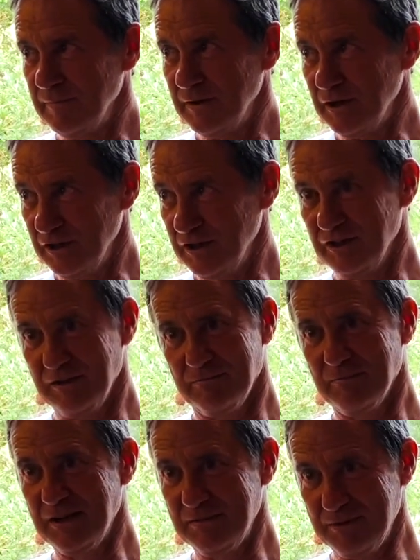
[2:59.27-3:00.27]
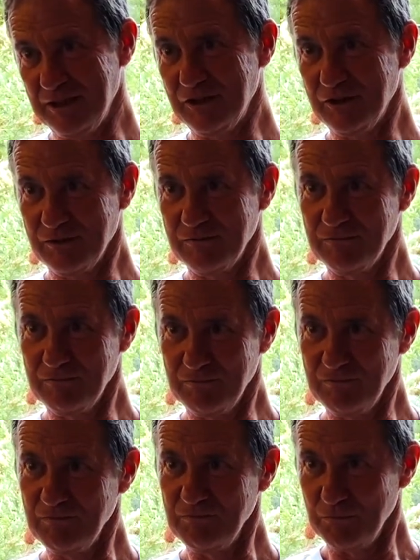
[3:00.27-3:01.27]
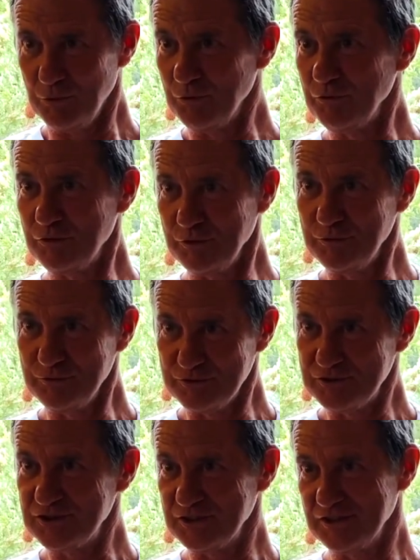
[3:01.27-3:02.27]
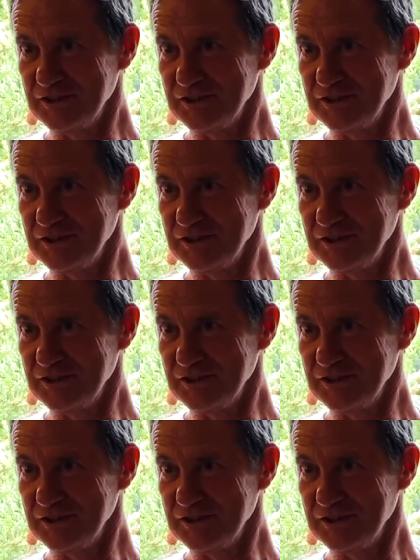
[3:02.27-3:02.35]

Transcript: it made me more enthused to